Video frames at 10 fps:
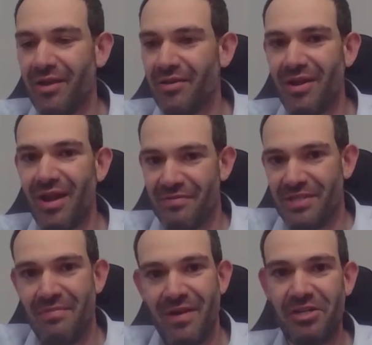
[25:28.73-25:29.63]
Like,
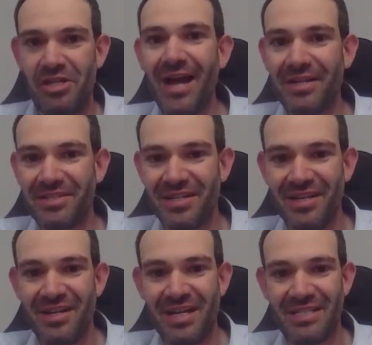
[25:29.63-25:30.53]
has anybody checked?
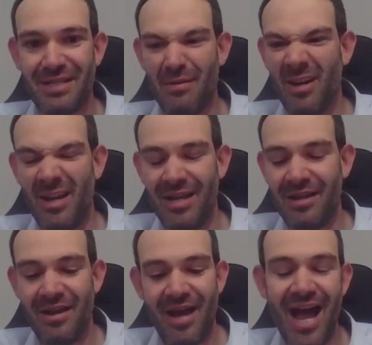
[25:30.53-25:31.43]
Does
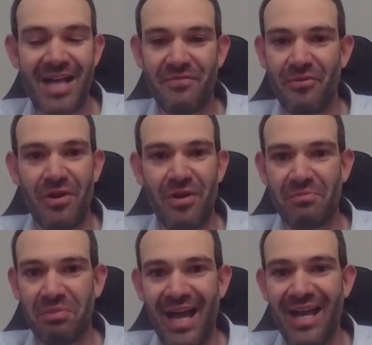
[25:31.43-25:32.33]
anybody ask for
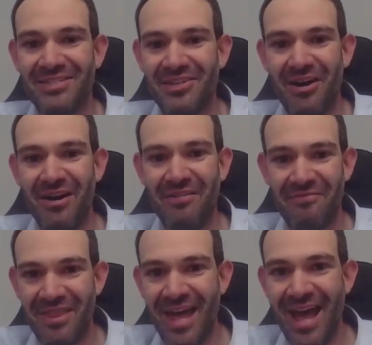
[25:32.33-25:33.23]
what the plans are
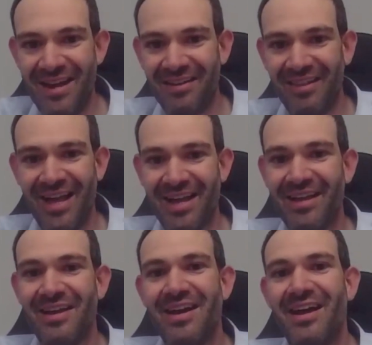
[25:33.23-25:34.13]
for that?
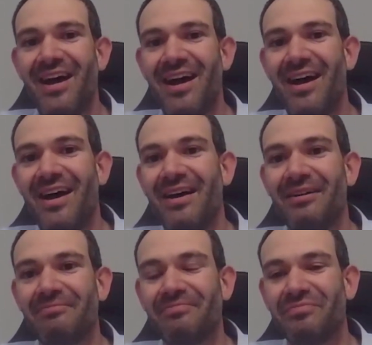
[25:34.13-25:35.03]

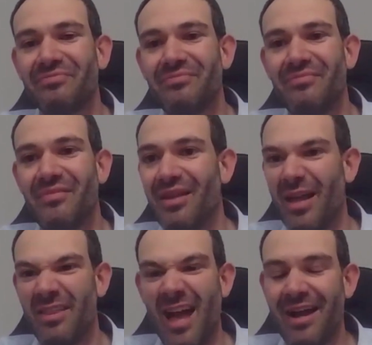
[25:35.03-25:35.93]
Um,
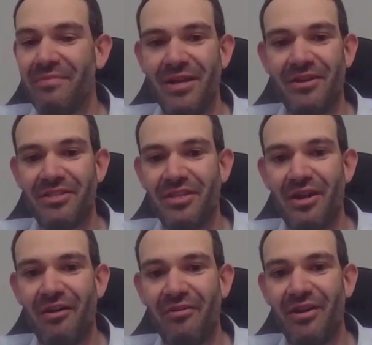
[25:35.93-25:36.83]
like that could be good to know.